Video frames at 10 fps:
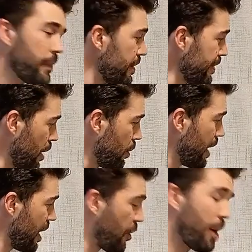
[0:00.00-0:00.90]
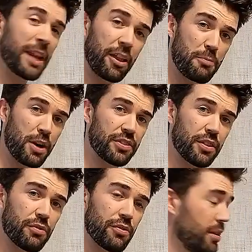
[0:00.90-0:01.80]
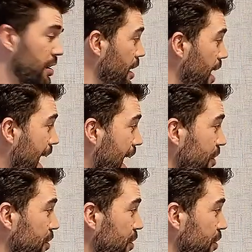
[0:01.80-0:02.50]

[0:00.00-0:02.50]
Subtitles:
Now, if I'm an expressive and